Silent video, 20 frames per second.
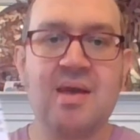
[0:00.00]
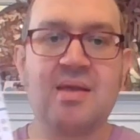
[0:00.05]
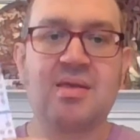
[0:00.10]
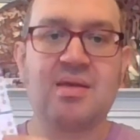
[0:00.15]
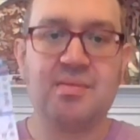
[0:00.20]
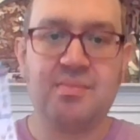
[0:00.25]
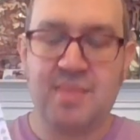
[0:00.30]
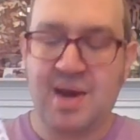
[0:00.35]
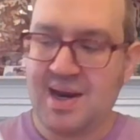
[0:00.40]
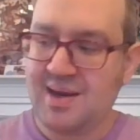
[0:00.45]
The
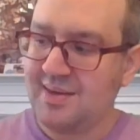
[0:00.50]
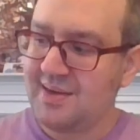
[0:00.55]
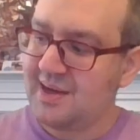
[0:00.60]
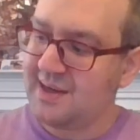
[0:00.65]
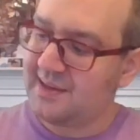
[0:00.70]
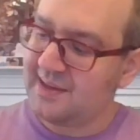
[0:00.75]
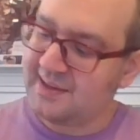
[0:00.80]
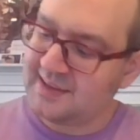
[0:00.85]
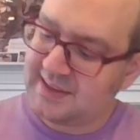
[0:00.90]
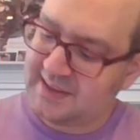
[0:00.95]
main
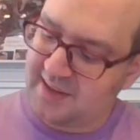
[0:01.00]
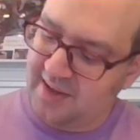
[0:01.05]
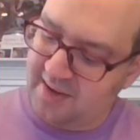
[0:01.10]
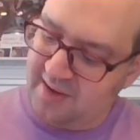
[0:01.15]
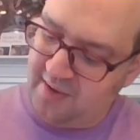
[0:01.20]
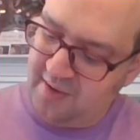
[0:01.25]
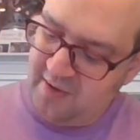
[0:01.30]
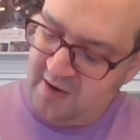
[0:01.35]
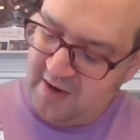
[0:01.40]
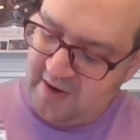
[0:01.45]
thing is,
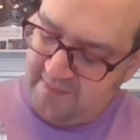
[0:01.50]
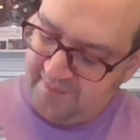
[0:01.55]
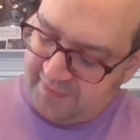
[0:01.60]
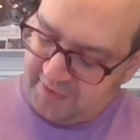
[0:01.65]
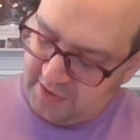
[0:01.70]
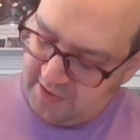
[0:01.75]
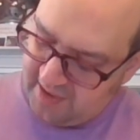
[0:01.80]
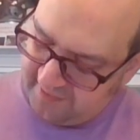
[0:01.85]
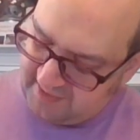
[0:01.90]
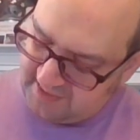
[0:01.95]
though,
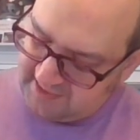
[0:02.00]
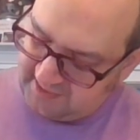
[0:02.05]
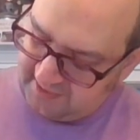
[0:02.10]
you have these